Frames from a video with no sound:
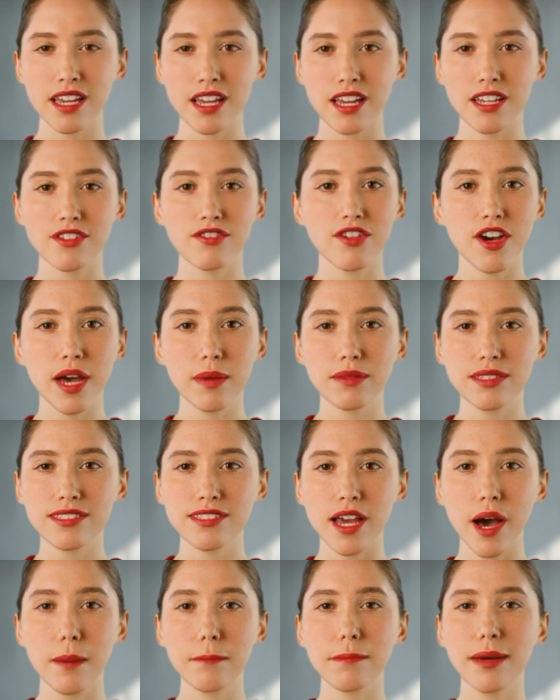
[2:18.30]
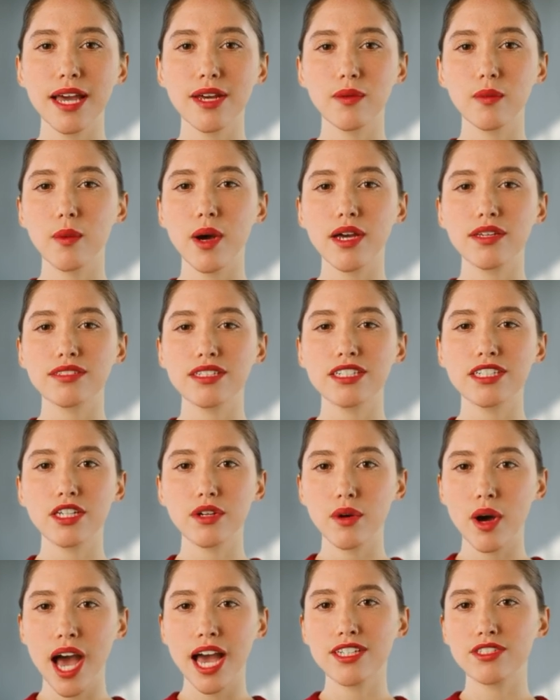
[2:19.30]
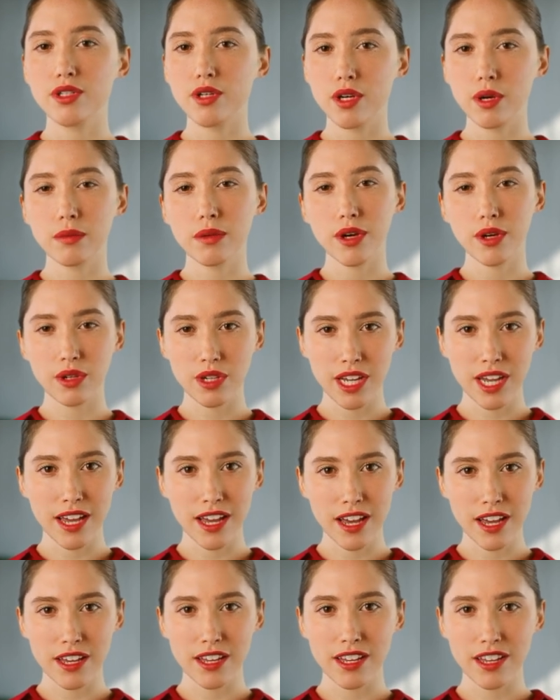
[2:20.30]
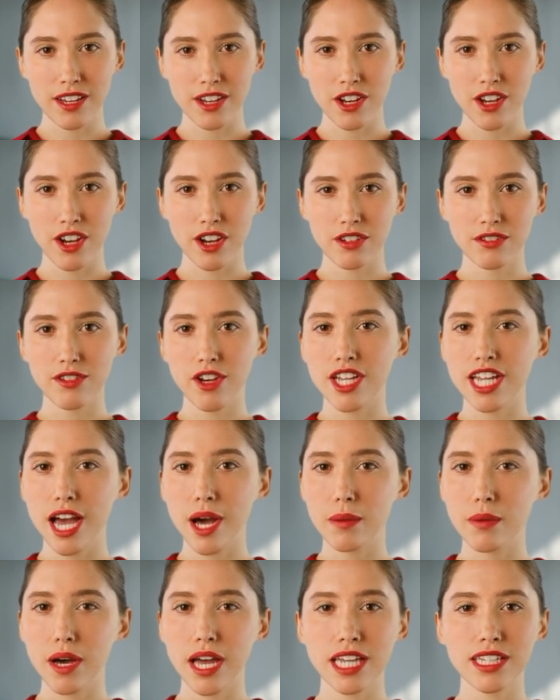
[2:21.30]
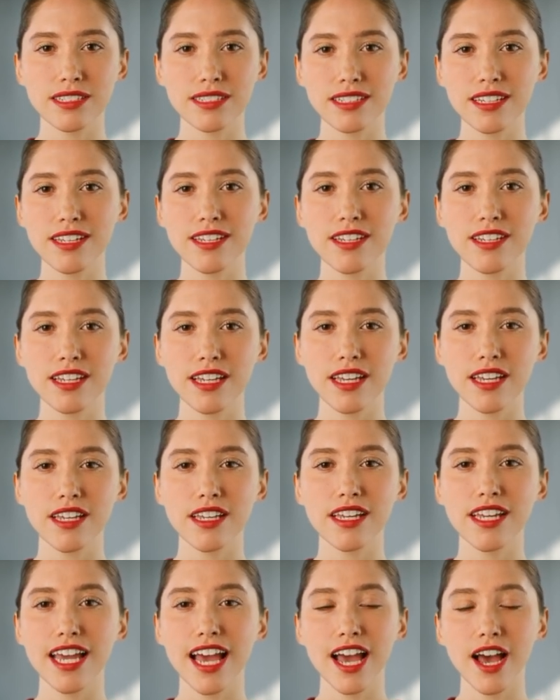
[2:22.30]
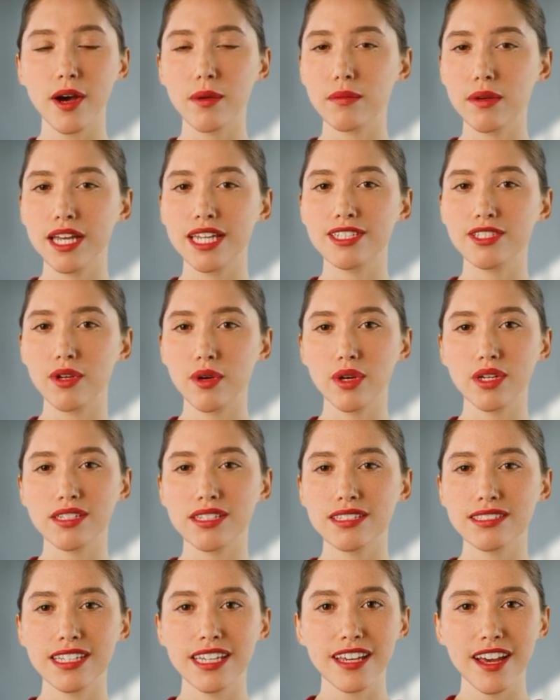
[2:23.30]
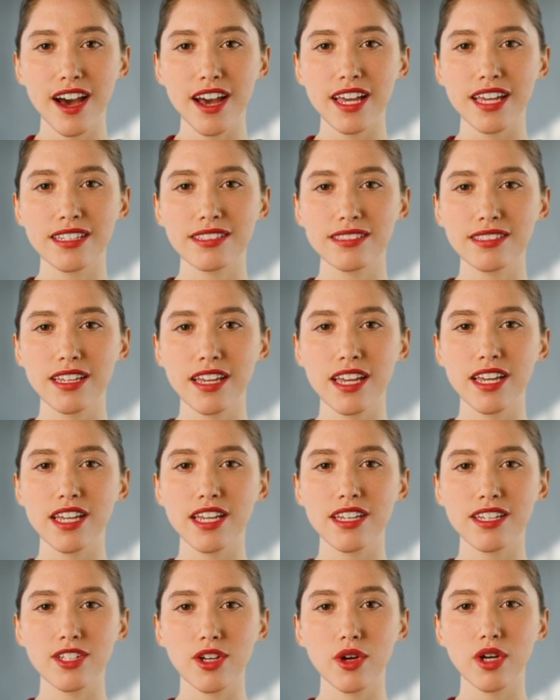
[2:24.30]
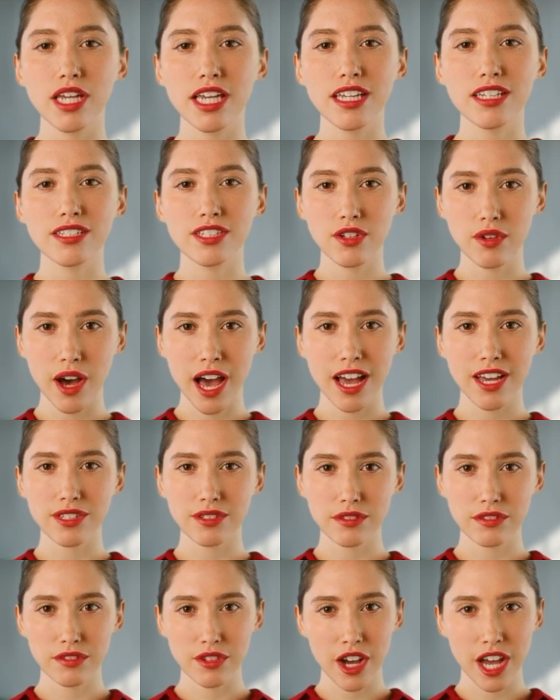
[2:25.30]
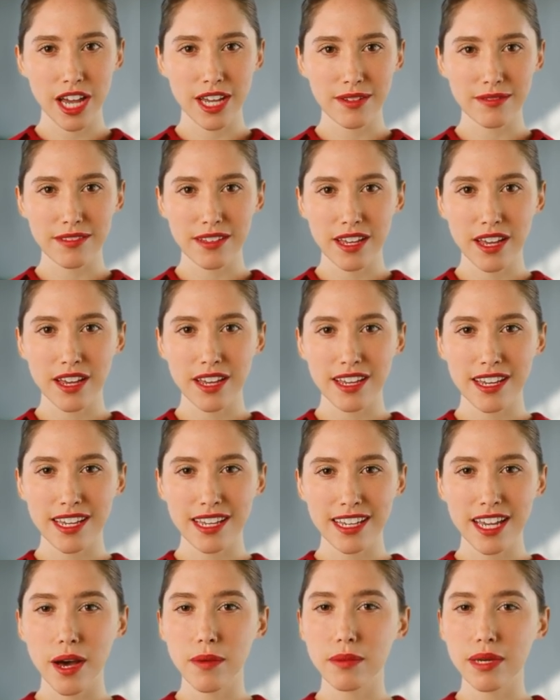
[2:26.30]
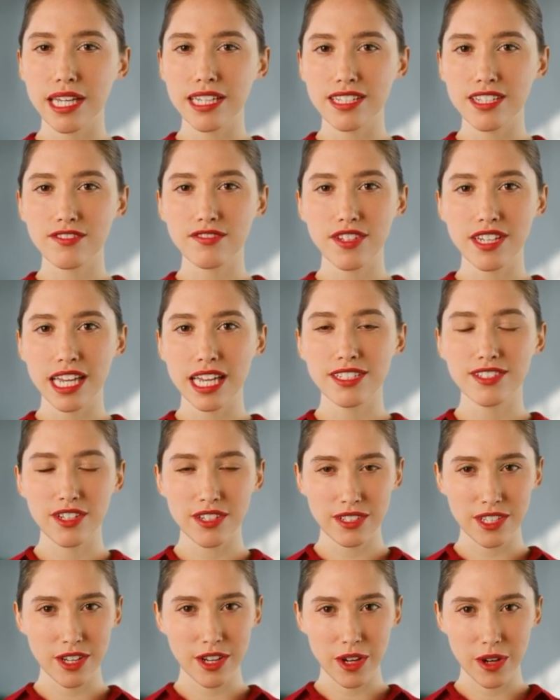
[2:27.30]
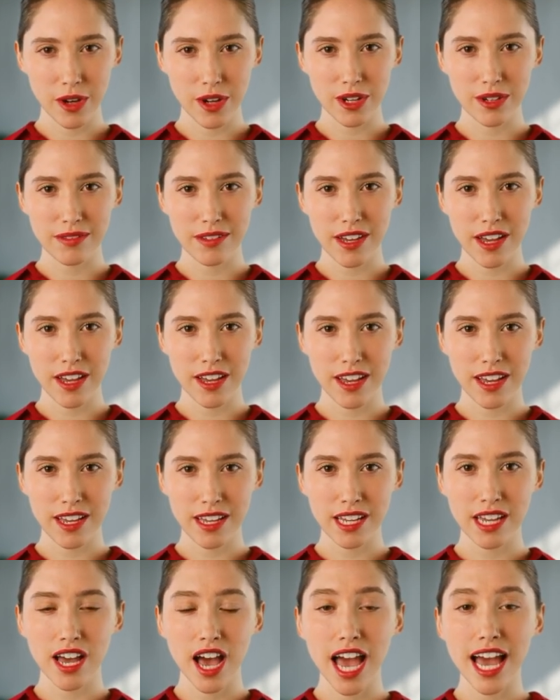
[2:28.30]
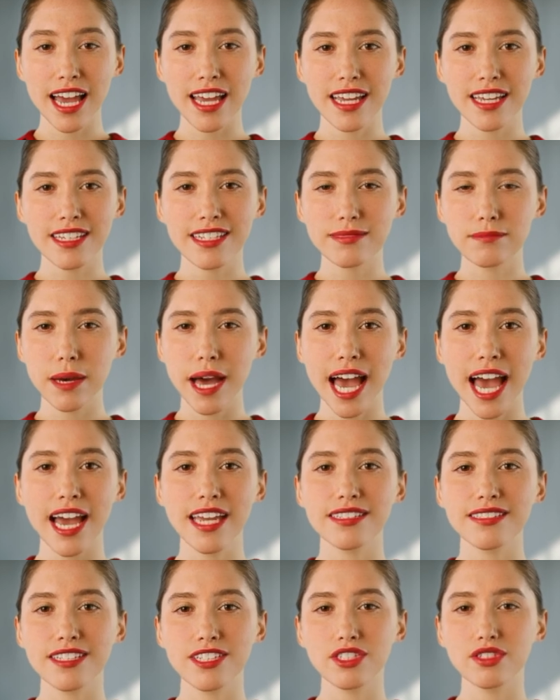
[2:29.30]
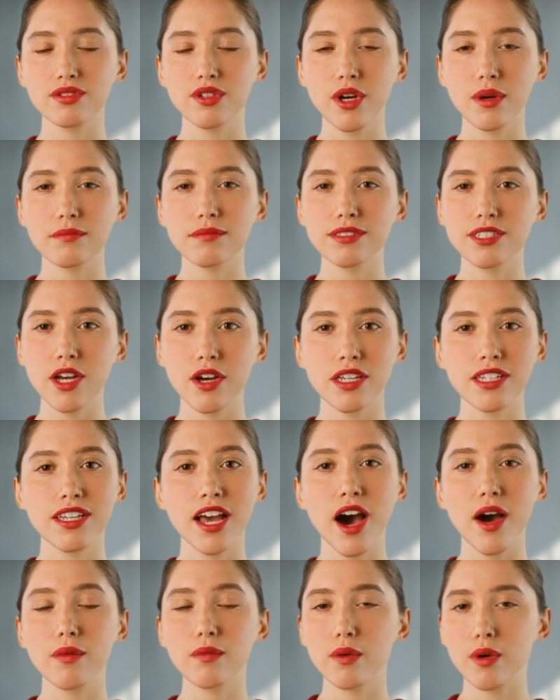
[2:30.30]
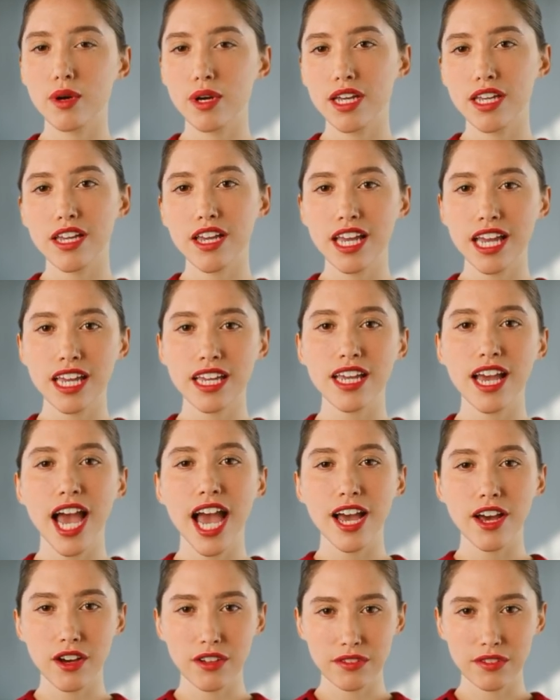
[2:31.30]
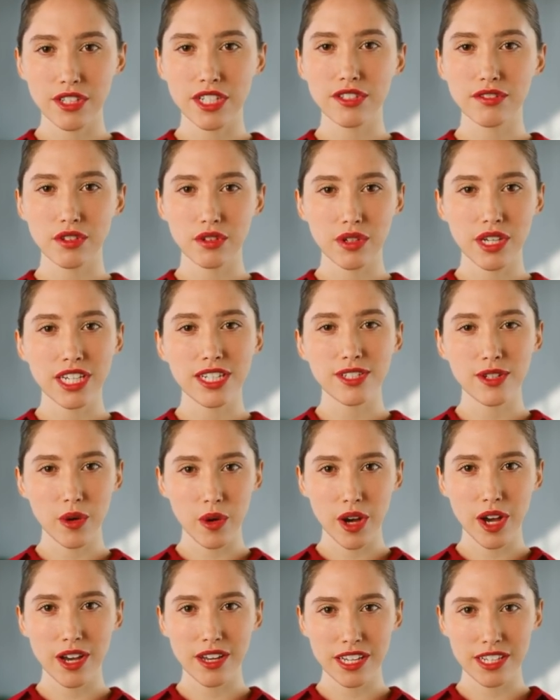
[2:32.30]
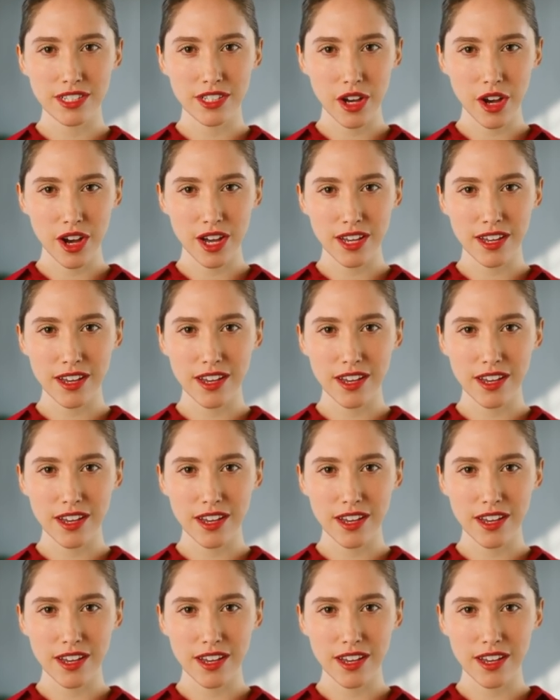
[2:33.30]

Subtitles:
The frame is not bent, welded, cracked, or broken. Front air brakes. The air brakes horses and lines. No leaks, cracked, or frayed. Couplings and fittings are secured. Linings, pads, and drums are not worn thin and are free of grease, oil, and dirt.